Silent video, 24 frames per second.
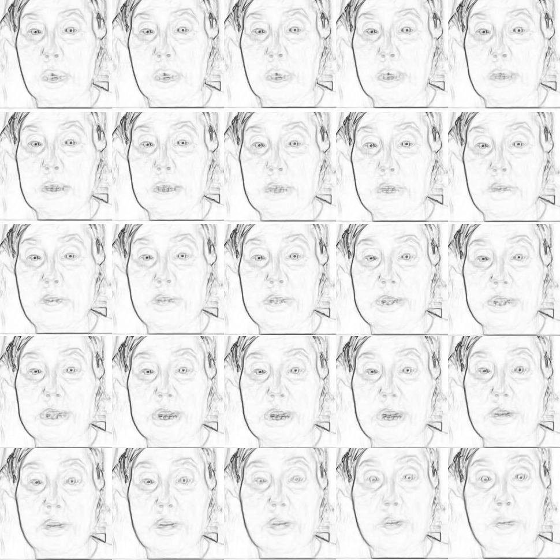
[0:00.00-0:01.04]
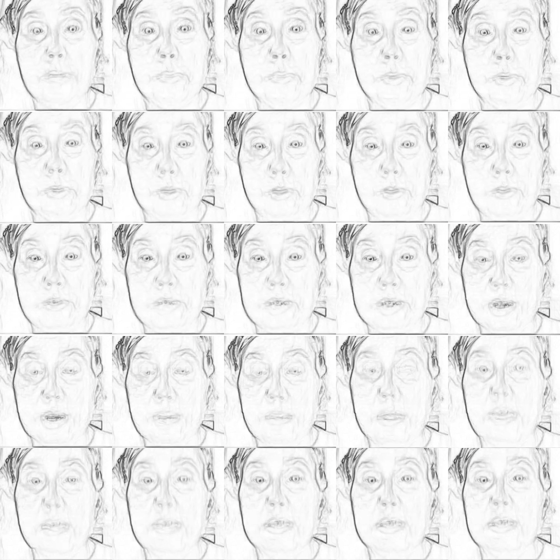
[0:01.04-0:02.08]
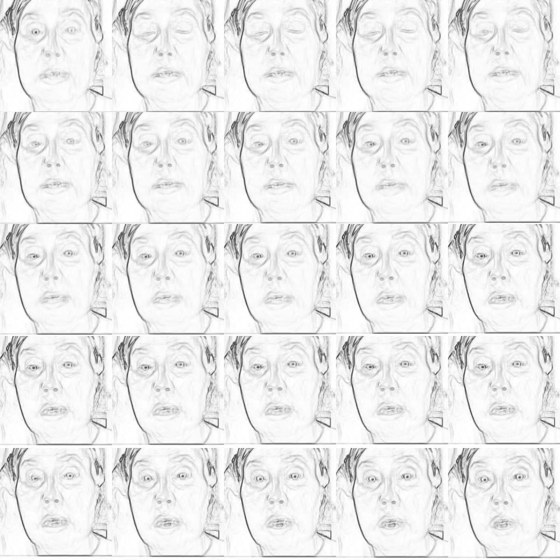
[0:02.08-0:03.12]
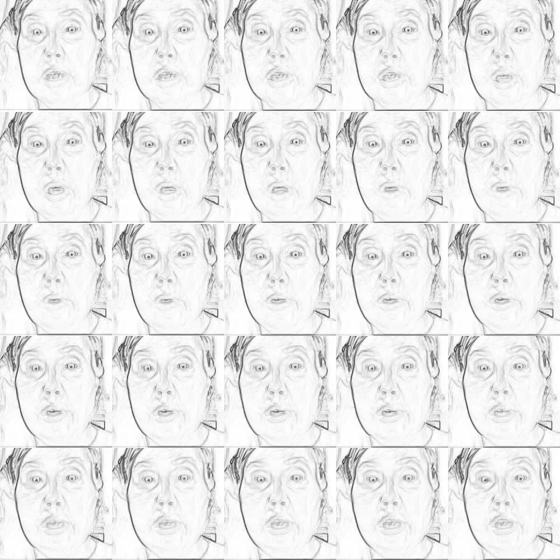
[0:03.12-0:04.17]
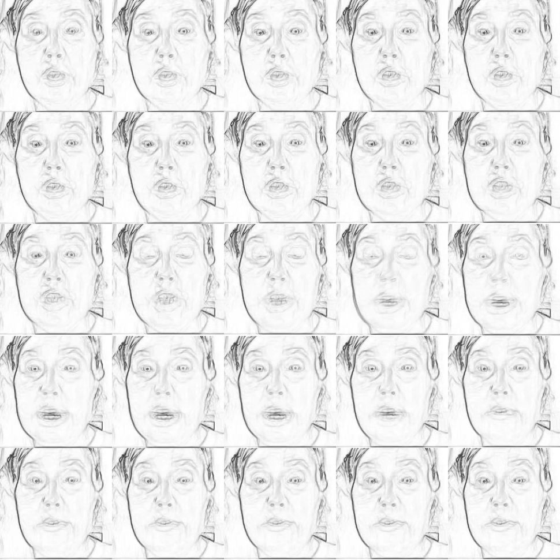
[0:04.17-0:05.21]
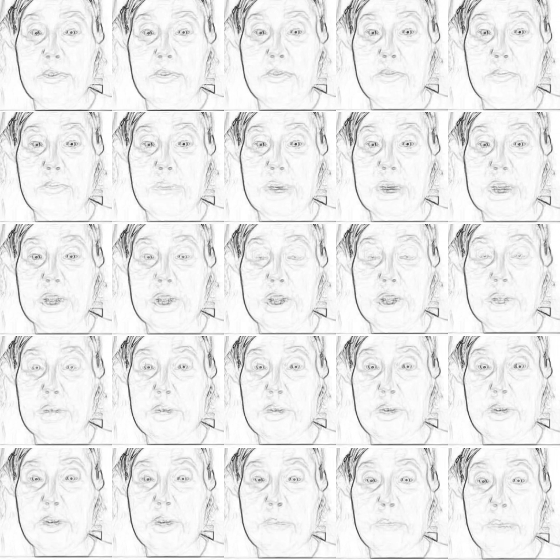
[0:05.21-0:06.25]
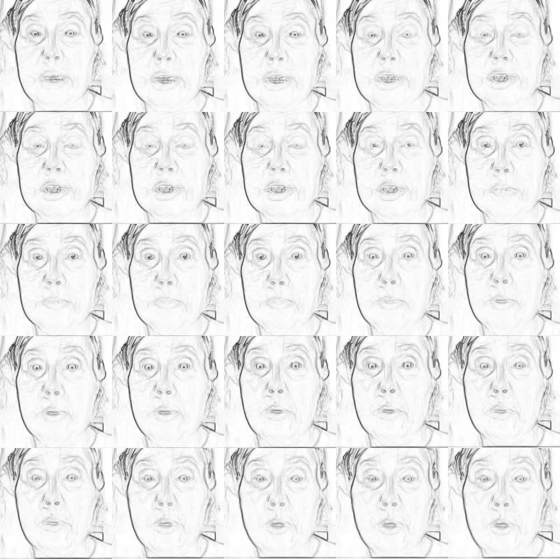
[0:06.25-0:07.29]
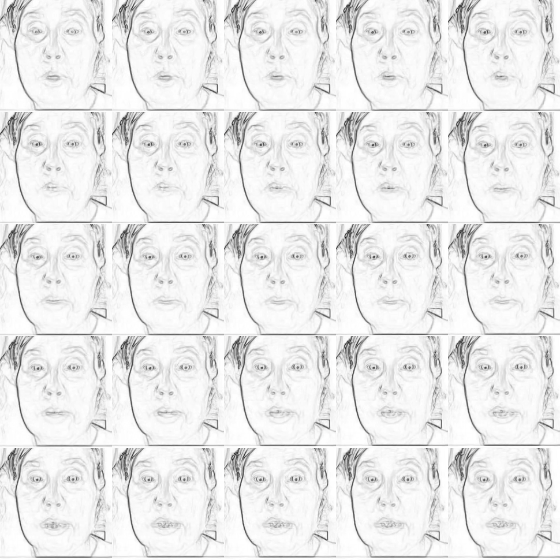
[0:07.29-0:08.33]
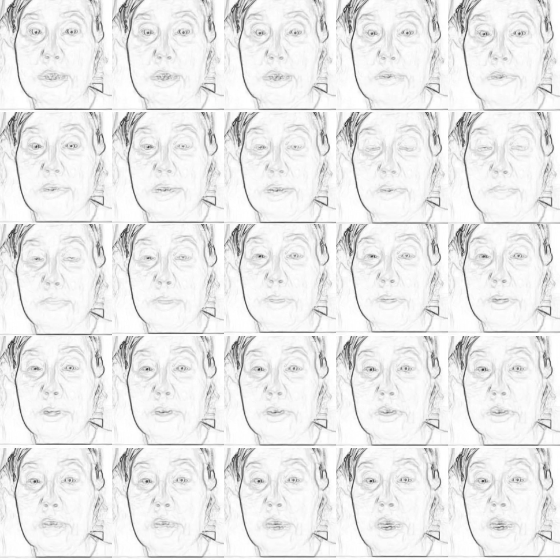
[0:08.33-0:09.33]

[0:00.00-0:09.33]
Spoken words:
So you decide you're going to prove this hypothesis. So you're digging for information, doing your best to prove that reptilians give live birth.